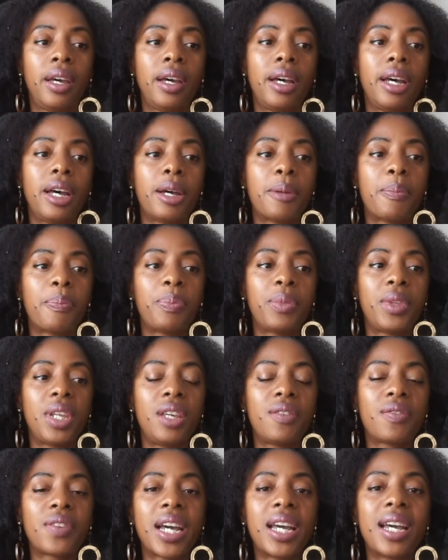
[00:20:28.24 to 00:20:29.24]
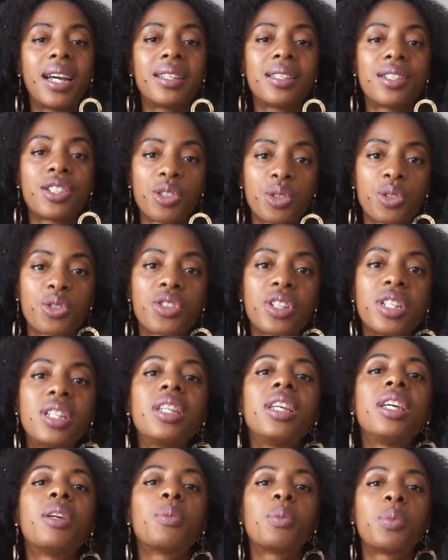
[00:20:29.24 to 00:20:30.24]
If I had children,
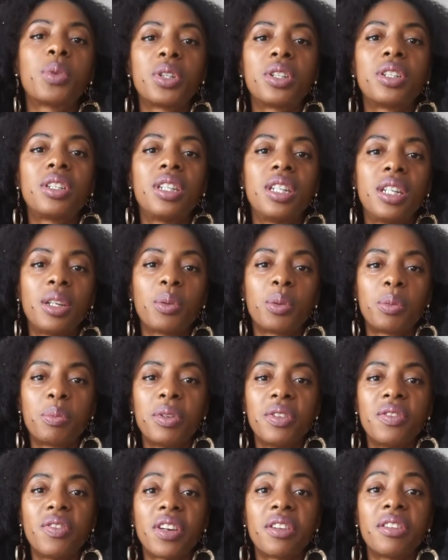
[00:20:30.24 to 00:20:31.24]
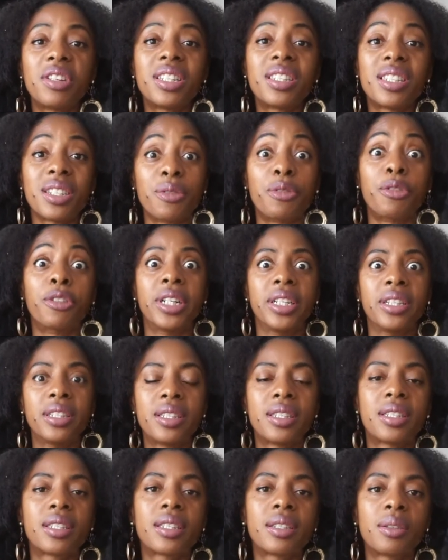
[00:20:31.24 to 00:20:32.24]
it would be very
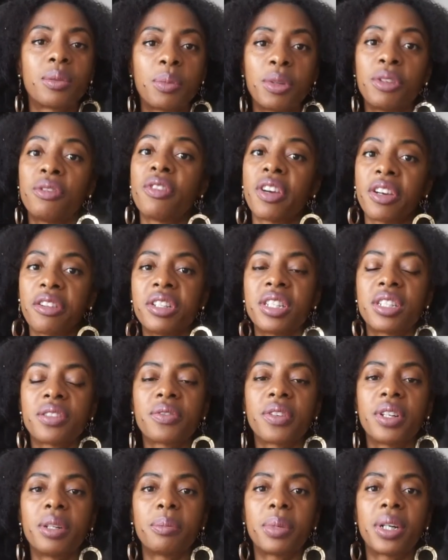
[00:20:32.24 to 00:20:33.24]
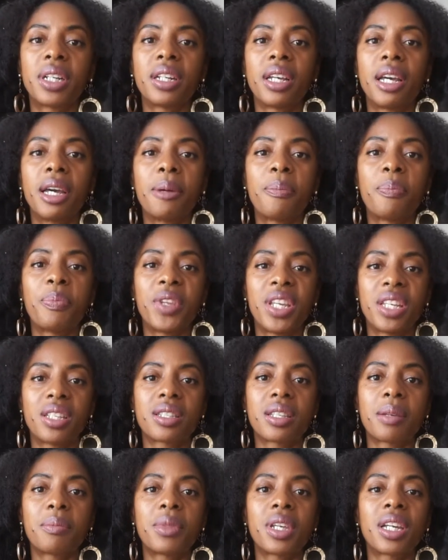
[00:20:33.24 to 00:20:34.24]
different. It would be very different, but it's
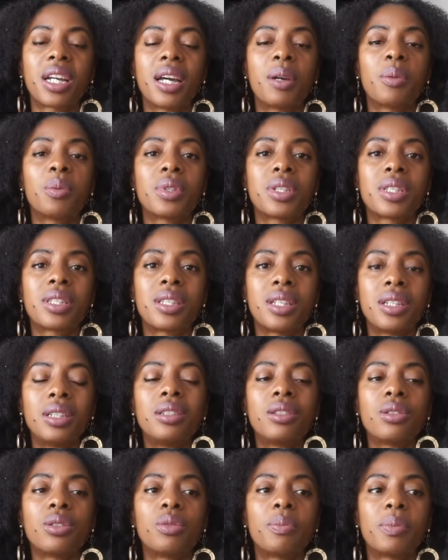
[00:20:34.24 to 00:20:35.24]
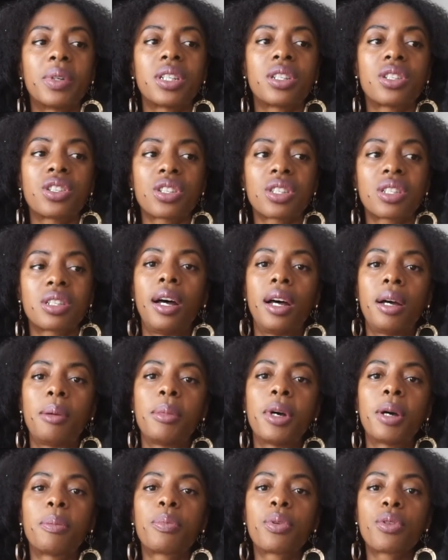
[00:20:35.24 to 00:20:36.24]
something I would still do, but just
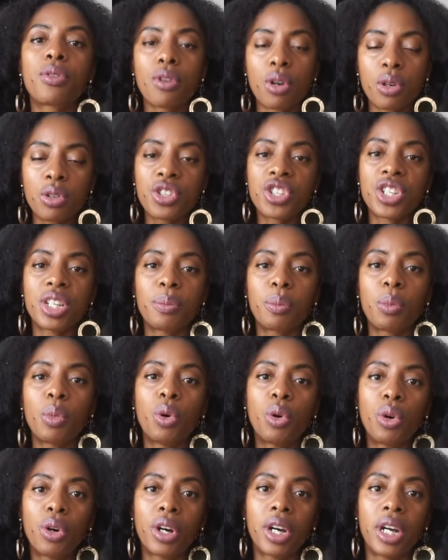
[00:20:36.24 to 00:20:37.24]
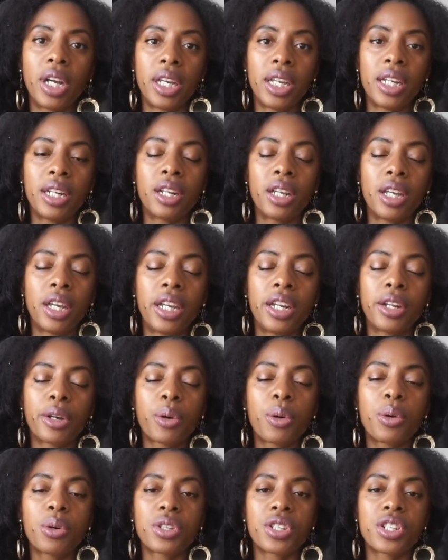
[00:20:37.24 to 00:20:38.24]
approach it more in a
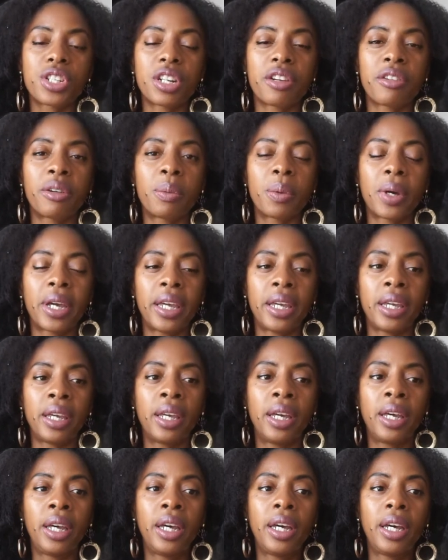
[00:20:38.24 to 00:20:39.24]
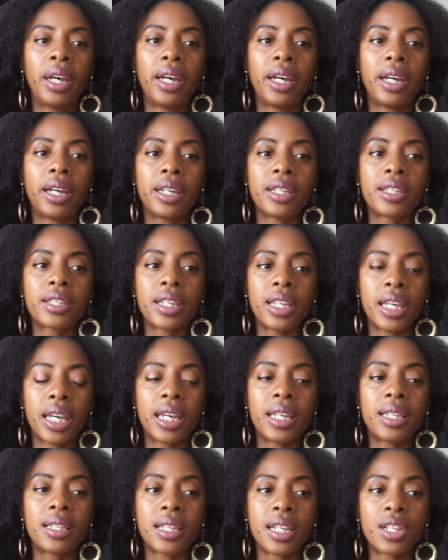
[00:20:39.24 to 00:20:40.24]
cautionary way. So yeah,
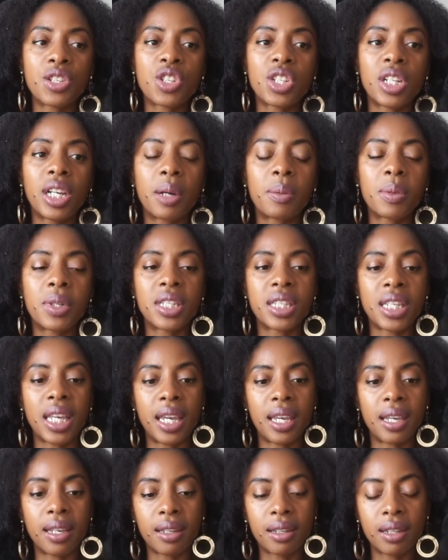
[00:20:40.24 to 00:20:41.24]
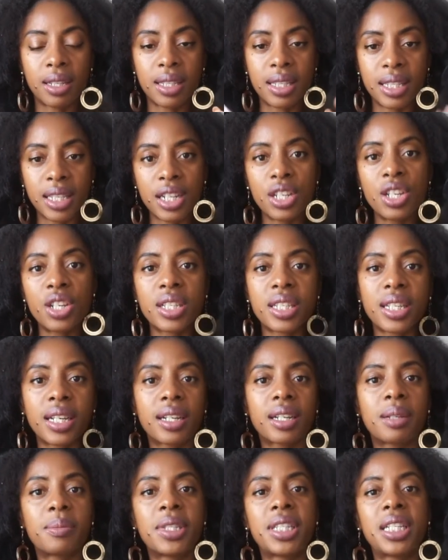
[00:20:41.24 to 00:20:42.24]
essentially I would say consider your
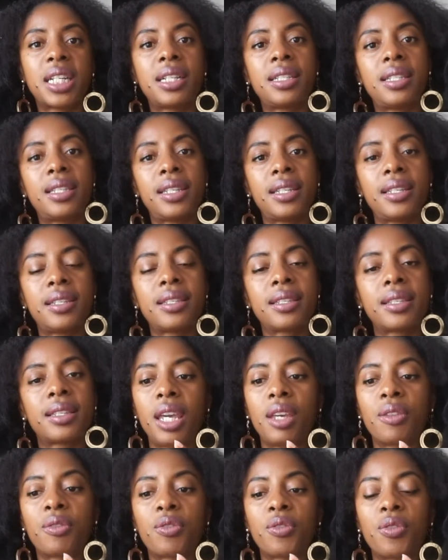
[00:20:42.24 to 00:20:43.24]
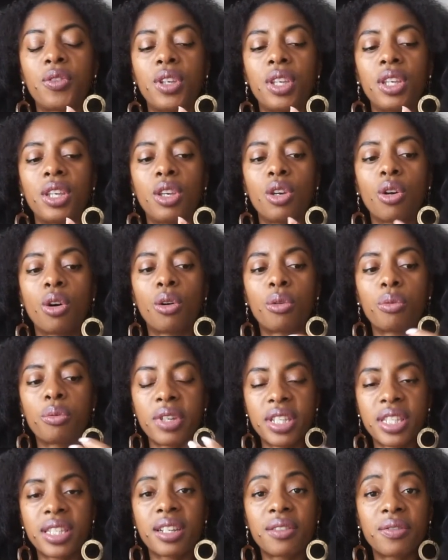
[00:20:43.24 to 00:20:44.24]
circumstances. If you're
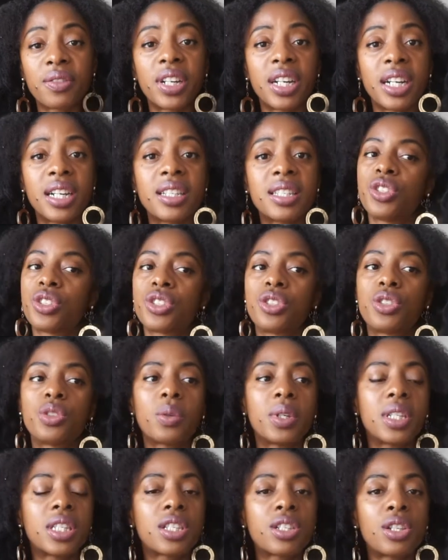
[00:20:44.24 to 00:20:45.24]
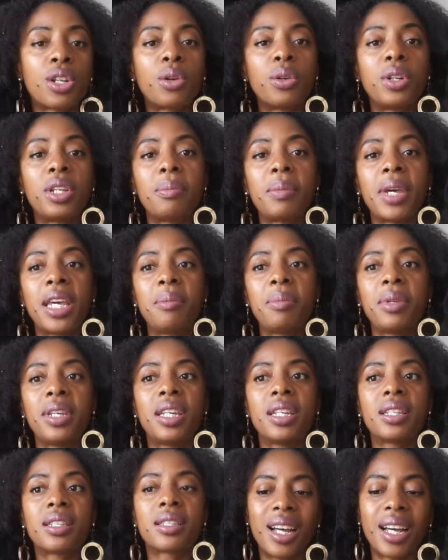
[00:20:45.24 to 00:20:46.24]
risk averse, just do it slowly.
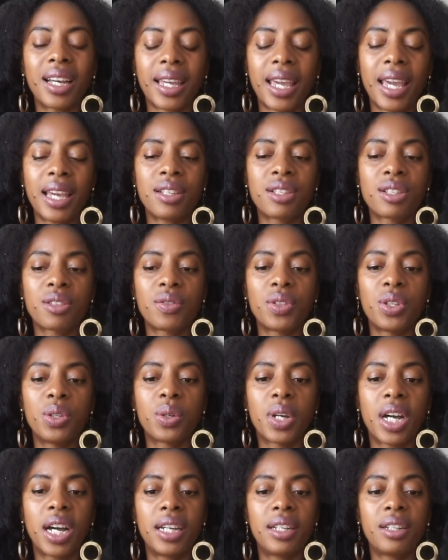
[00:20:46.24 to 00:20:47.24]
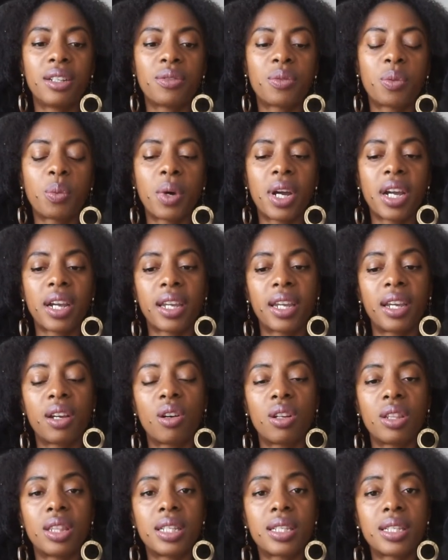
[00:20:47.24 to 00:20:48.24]
Maybe it's a case of you kind of working
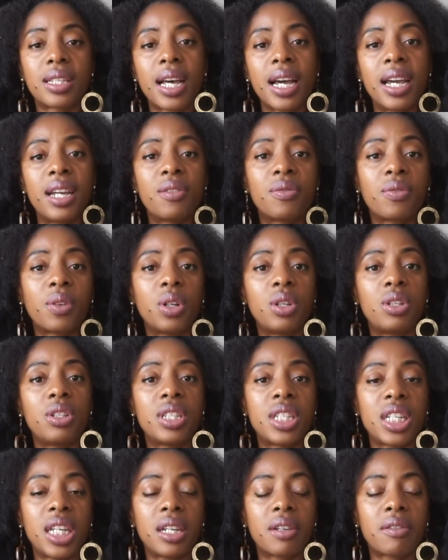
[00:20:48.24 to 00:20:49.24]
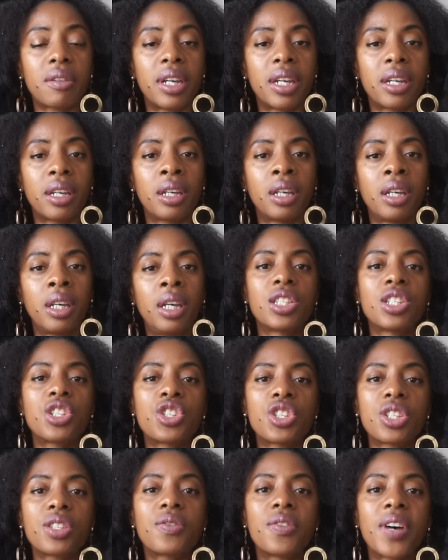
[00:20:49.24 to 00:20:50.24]
on the side, volunteering, to
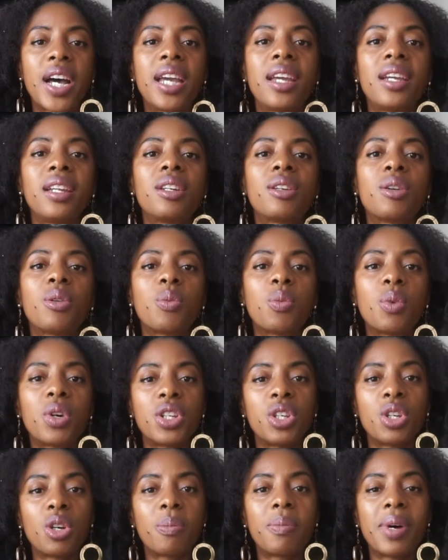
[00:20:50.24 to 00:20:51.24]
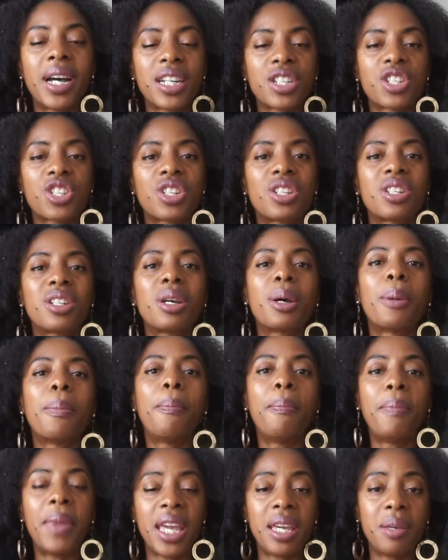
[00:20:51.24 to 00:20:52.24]
just find what your passion
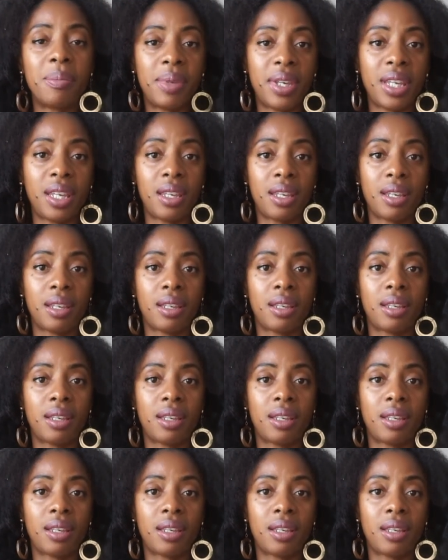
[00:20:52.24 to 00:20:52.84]
may be.